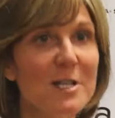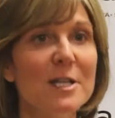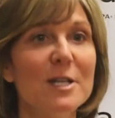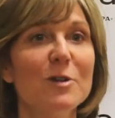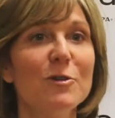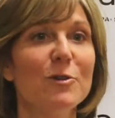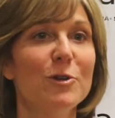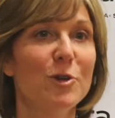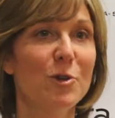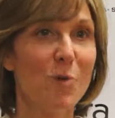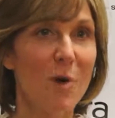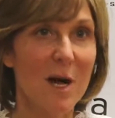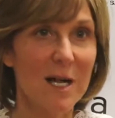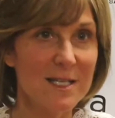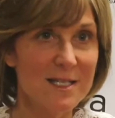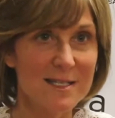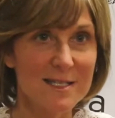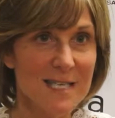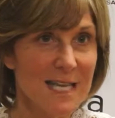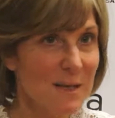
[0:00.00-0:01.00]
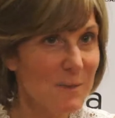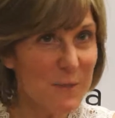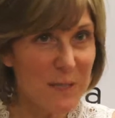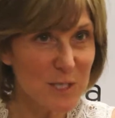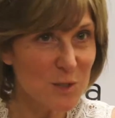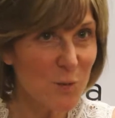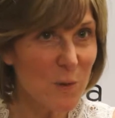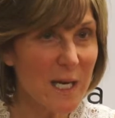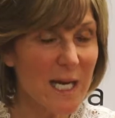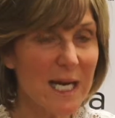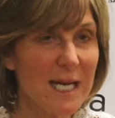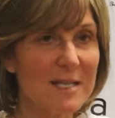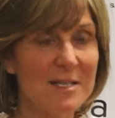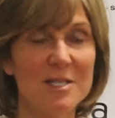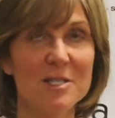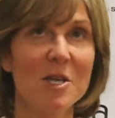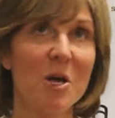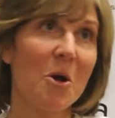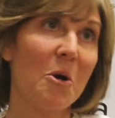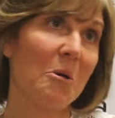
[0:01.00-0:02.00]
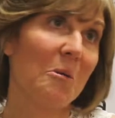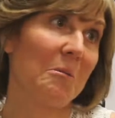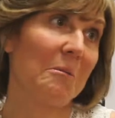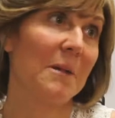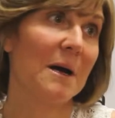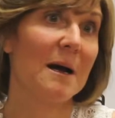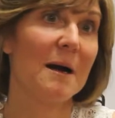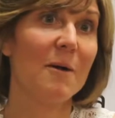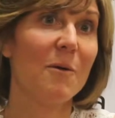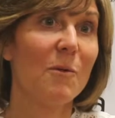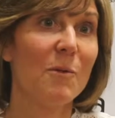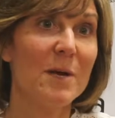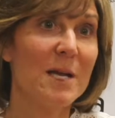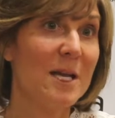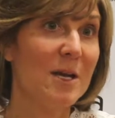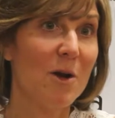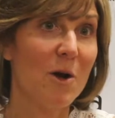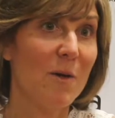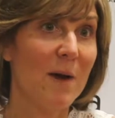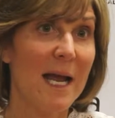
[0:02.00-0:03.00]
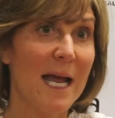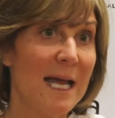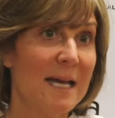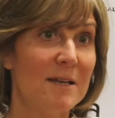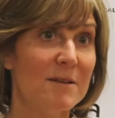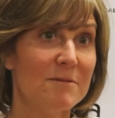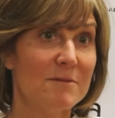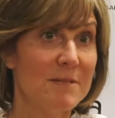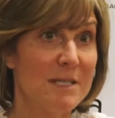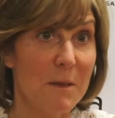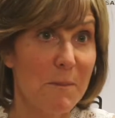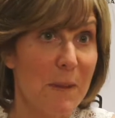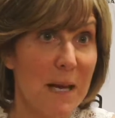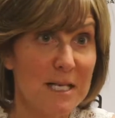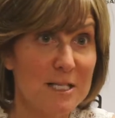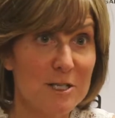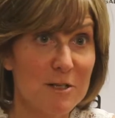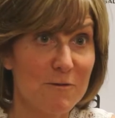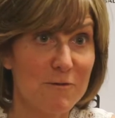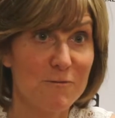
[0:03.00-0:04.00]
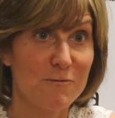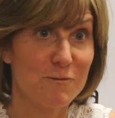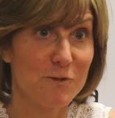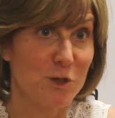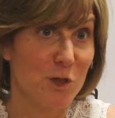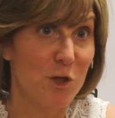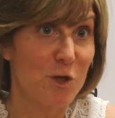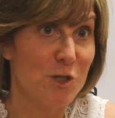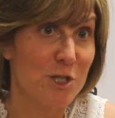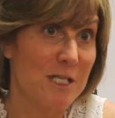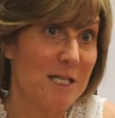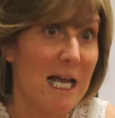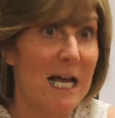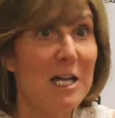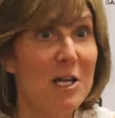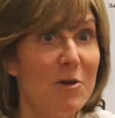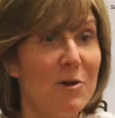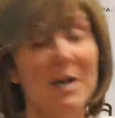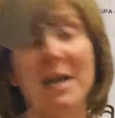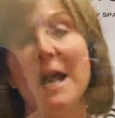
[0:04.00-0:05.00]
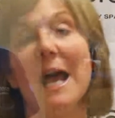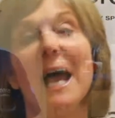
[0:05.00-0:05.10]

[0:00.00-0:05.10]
little nuance in between. So, and the best surgeon that you can